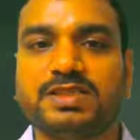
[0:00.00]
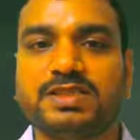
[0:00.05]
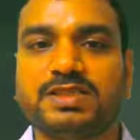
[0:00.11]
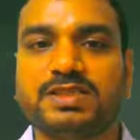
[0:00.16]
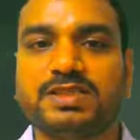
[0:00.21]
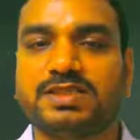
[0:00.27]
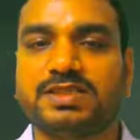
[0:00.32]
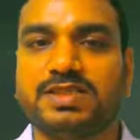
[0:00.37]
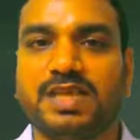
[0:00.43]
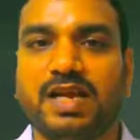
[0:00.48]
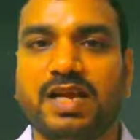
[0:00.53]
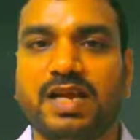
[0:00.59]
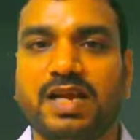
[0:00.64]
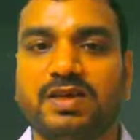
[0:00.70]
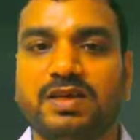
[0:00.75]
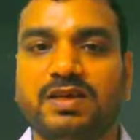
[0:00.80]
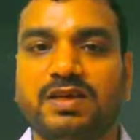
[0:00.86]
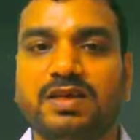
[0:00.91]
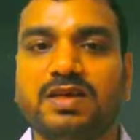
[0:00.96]
distance
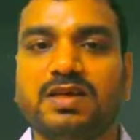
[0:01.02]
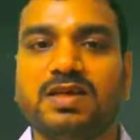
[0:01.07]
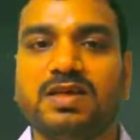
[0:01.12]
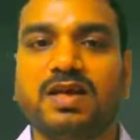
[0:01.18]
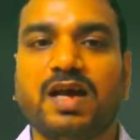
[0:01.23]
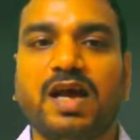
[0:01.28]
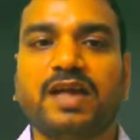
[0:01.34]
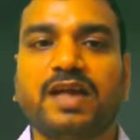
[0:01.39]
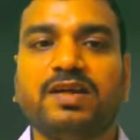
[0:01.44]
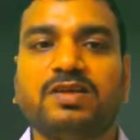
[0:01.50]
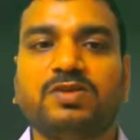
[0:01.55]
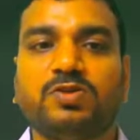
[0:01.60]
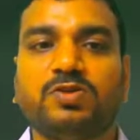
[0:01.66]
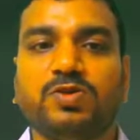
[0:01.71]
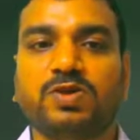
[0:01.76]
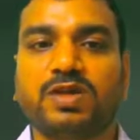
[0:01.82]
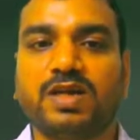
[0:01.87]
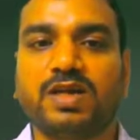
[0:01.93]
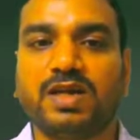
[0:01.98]
traveled and
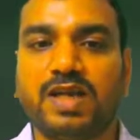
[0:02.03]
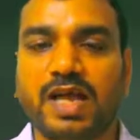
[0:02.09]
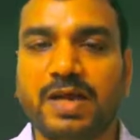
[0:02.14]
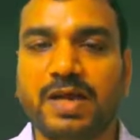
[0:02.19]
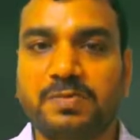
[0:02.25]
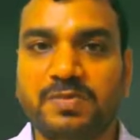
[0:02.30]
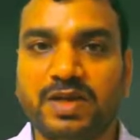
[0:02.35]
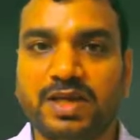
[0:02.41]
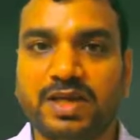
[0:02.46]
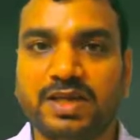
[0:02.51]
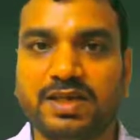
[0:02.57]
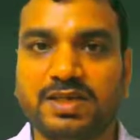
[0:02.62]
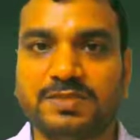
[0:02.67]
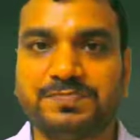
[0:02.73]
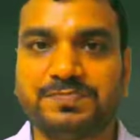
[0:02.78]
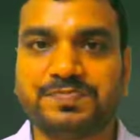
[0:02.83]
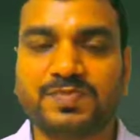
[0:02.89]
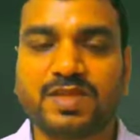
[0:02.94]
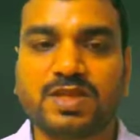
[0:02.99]
total time
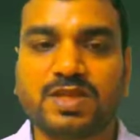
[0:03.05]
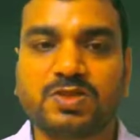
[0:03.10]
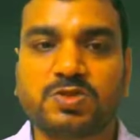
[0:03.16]
taken.